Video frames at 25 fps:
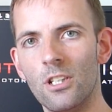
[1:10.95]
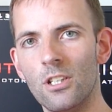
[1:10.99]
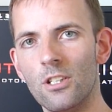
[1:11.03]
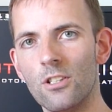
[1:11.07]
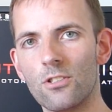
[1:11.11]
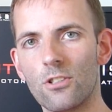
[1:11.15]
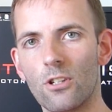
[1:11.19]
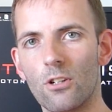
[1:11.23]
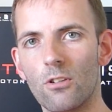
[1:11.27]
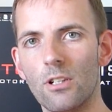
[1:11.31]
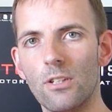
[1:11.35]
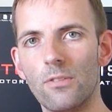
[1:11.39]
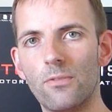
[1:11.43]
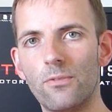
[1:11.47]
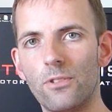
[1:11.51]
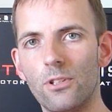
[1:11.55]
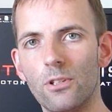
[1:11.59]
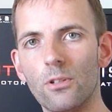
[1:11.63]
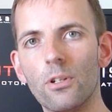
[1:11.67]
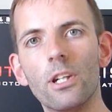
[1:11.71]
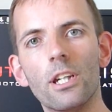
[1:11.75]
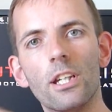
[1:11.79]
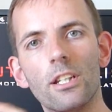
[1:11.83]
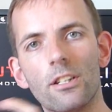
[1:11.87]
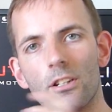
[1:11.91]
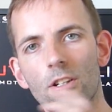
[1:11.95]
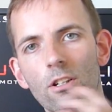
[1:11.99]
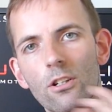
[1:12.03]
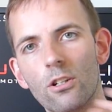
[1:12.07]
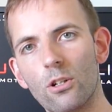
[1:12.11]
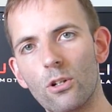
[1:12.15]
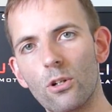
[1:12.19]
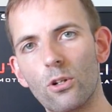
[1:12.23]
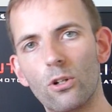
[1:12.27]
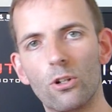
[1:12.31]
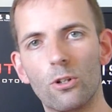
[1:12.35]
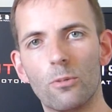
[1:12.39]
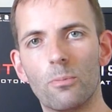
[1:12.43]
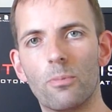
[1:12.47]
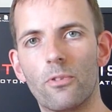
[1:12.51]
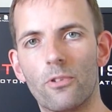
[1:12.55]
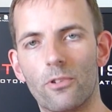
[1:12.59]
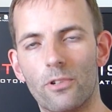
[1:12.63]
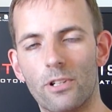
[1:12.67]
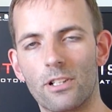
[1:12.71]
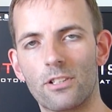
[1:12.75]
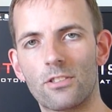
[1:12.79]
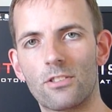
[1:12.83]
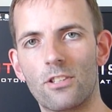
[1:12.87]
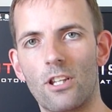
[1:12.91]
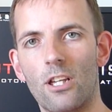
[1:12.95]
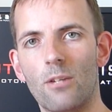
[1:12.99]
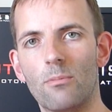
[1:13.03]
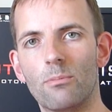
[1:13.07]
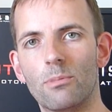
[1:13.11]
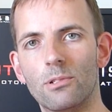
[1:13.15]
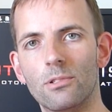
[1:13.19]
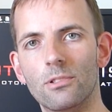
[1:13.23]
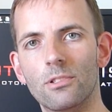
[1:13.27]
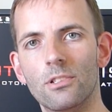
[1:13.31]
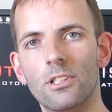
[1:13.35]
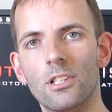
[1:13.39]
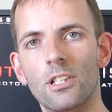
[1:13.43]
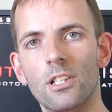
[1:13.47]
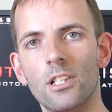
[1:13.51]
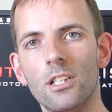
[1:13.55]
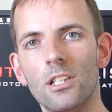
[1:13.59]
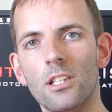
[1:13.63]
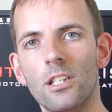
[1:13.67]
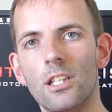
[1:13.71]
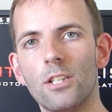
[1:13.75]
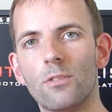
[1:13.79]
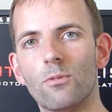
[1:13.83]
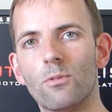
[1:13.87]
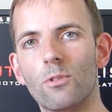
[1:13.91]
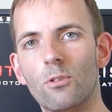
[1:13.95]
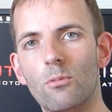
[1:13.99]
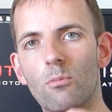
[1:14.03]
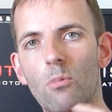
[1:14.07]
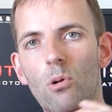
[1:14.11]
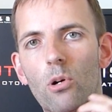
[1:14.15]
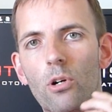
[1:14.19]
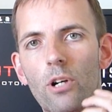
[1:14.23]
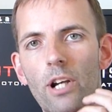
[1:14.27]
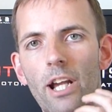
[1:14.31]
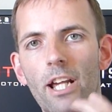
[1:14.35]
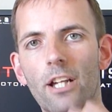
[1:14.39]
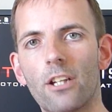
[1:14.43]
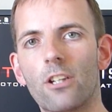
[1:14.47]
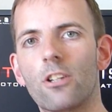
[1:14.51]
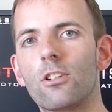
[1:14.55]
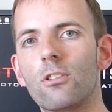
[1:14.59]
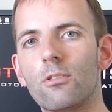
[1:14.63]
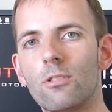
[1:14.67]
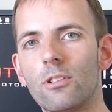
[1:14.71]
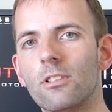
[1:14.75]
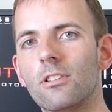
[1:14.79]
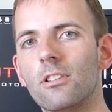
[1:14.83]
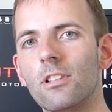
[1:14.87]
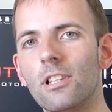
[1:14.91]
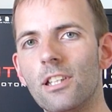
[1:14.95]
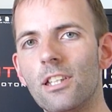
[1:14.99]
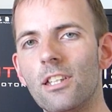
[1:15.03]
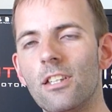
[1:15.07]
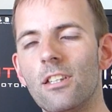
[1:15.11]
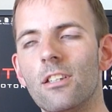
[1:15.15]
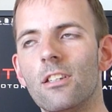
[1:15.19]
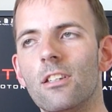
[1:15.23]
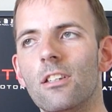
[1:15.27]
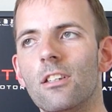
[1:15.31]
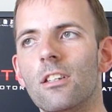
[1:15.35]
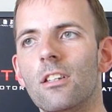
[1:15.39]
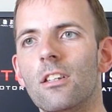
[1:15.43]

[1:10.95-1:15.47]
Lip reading: So if you hit a curb, for example, it will more accurately